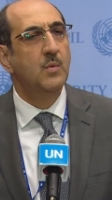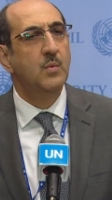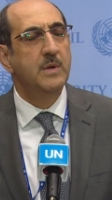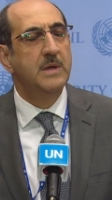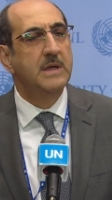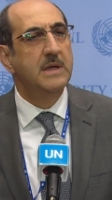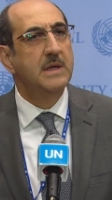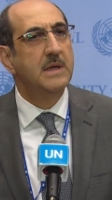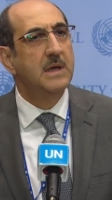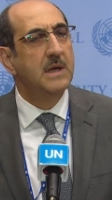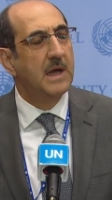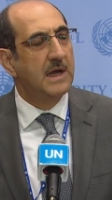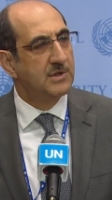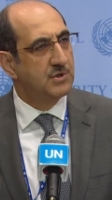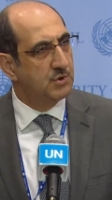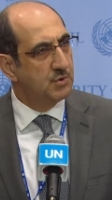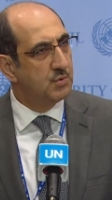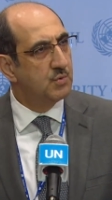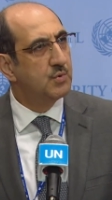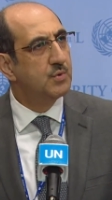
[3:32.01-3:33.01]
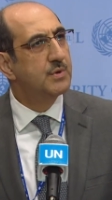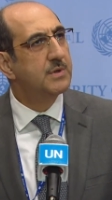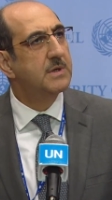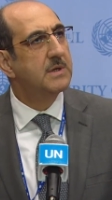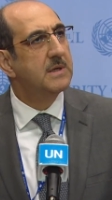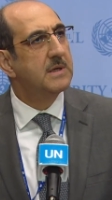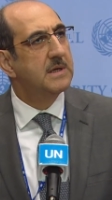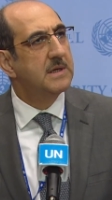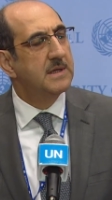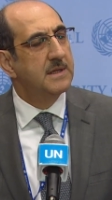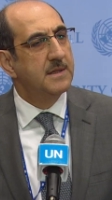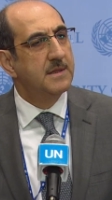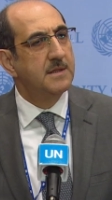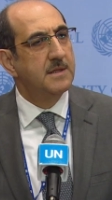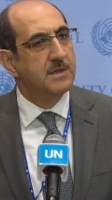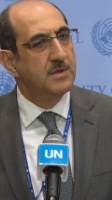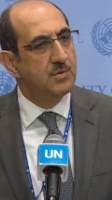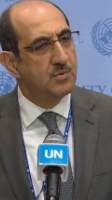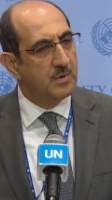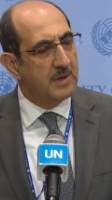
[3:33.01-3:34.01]
We assure
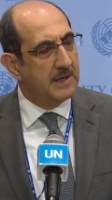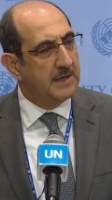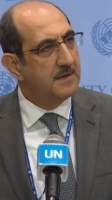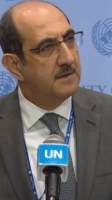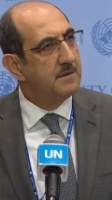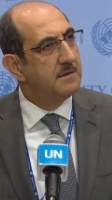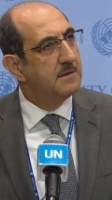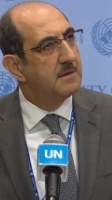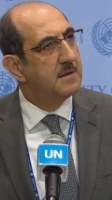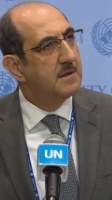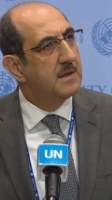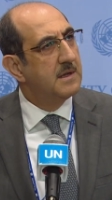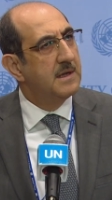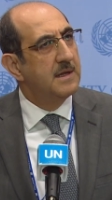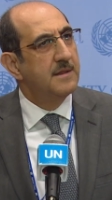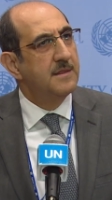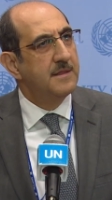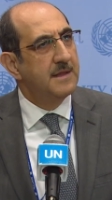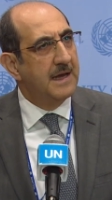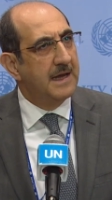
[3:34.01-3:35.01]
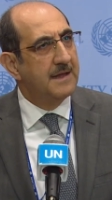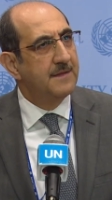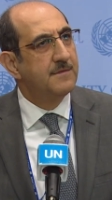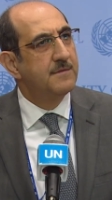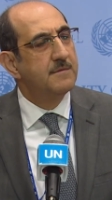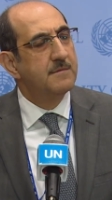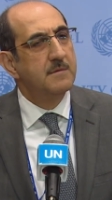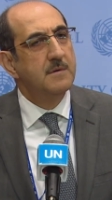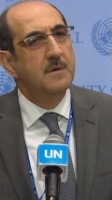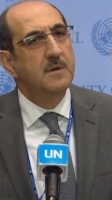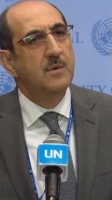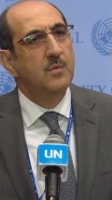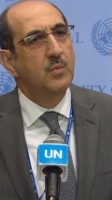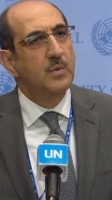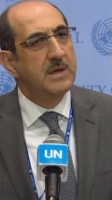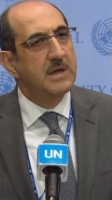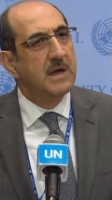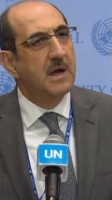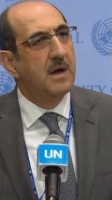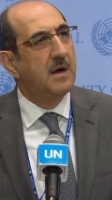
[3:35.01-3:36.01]
the UN that
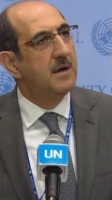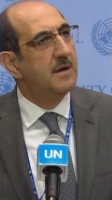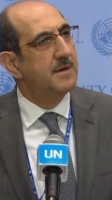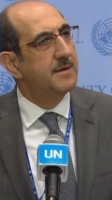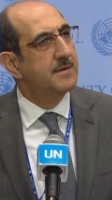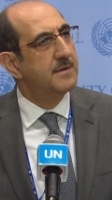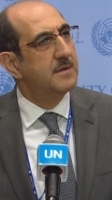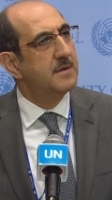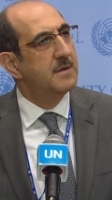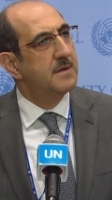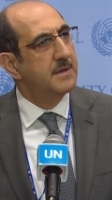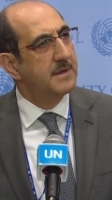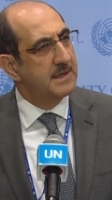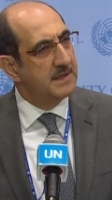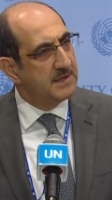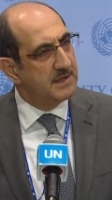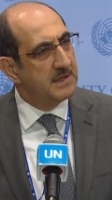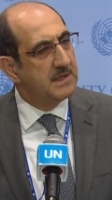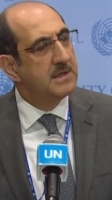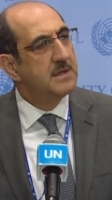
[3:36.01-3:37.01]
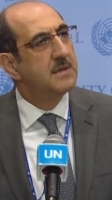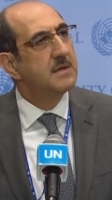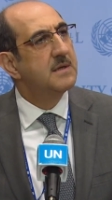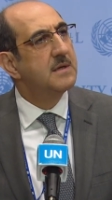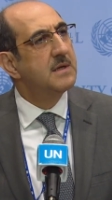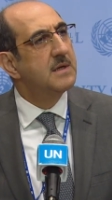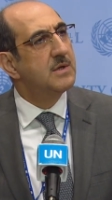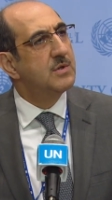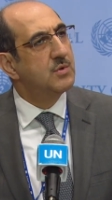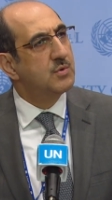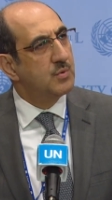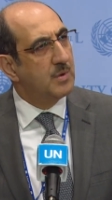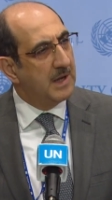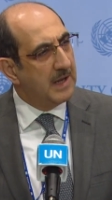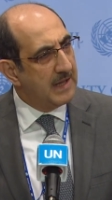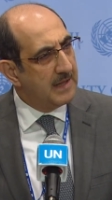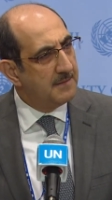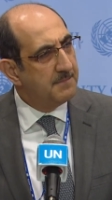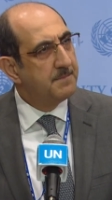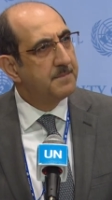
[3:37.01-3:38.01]
we are ready to
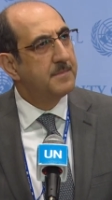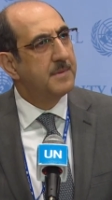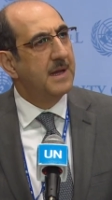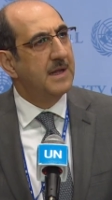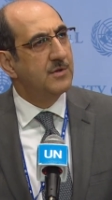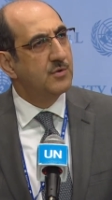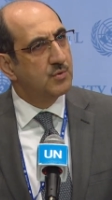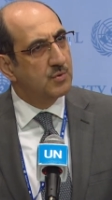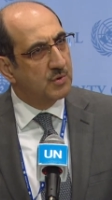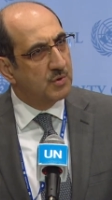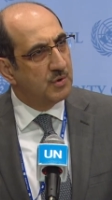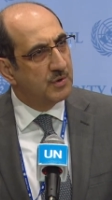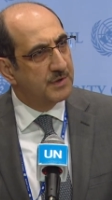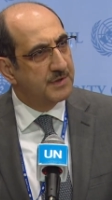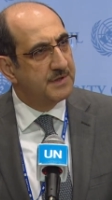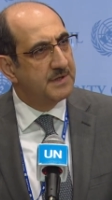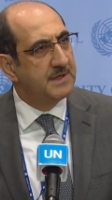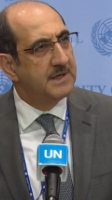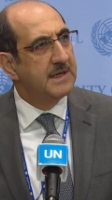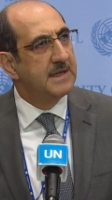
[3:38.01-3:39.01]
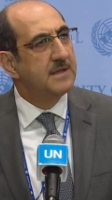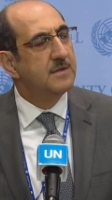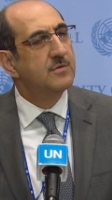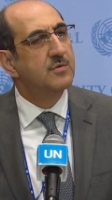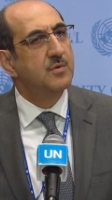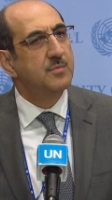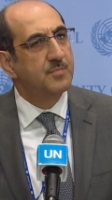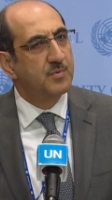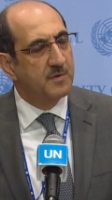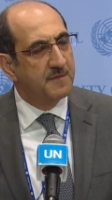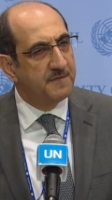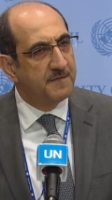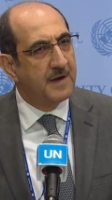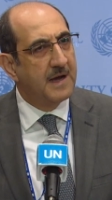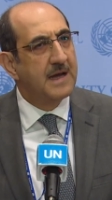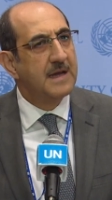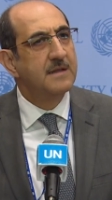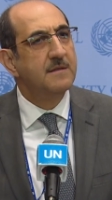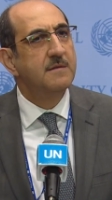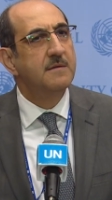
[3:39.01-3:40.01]
help and to coordinate, to
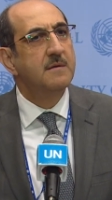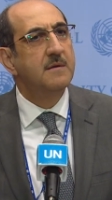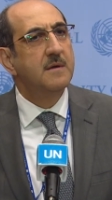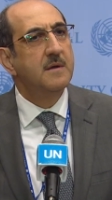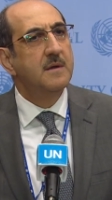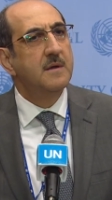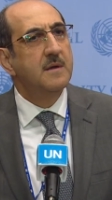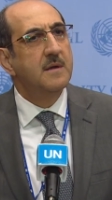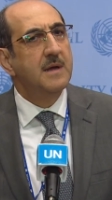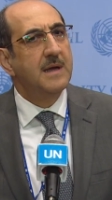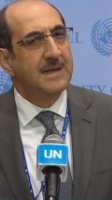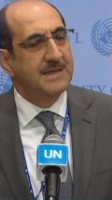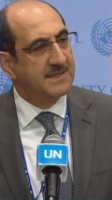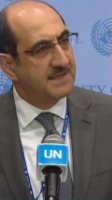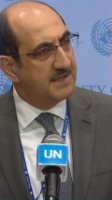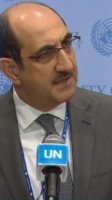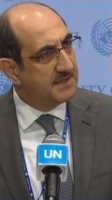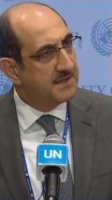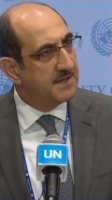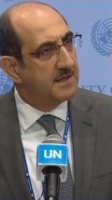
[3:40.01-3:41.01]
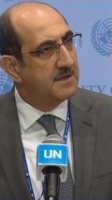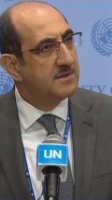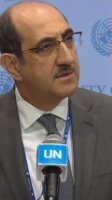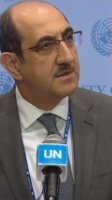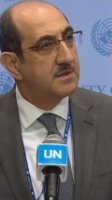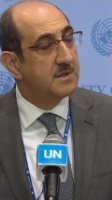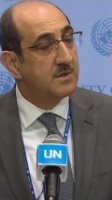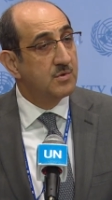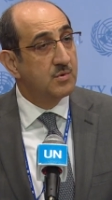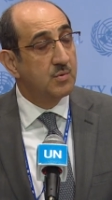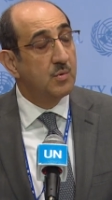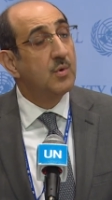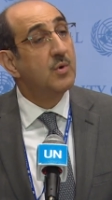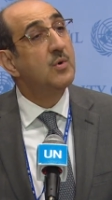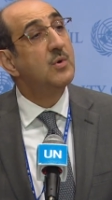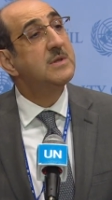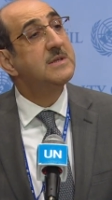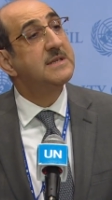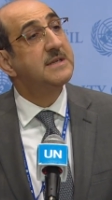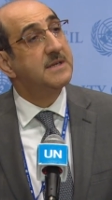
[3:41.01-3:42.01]
provide assistance to
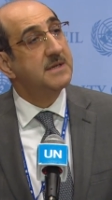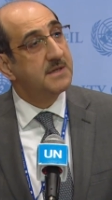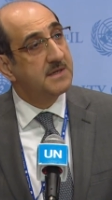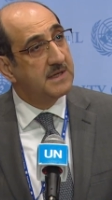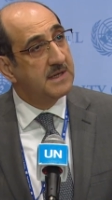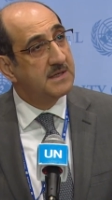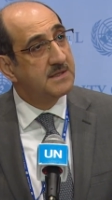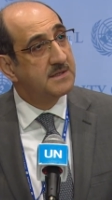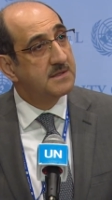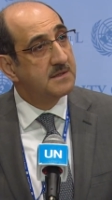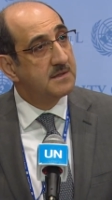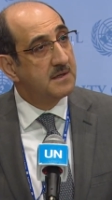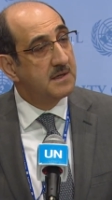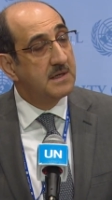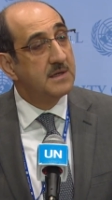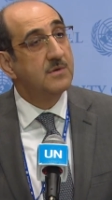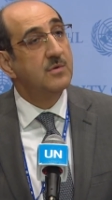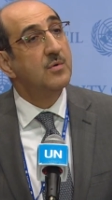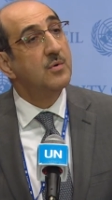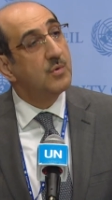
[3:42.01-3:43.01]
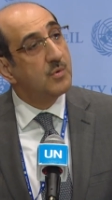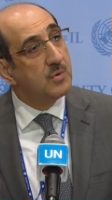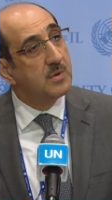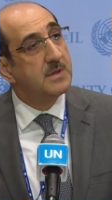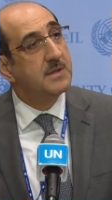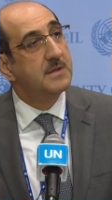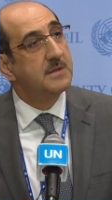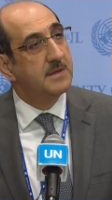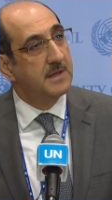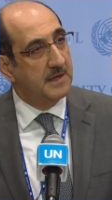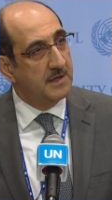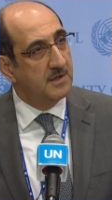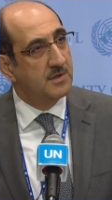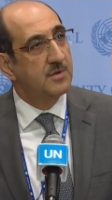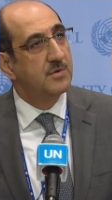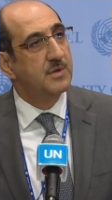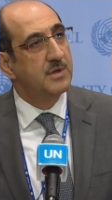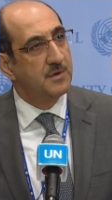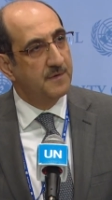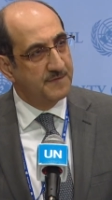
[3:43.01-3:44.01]
all Syrians in all
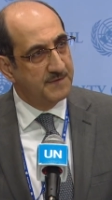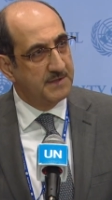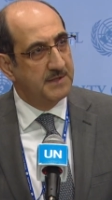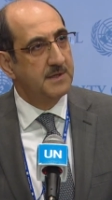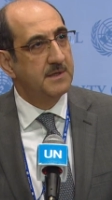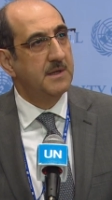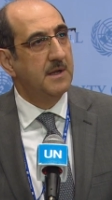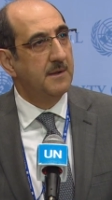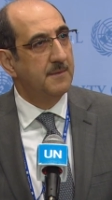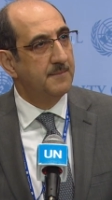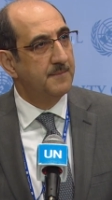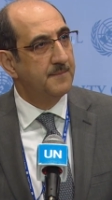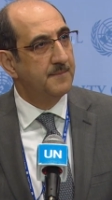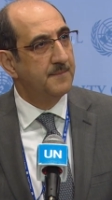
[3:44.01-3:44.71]
territory of Syria.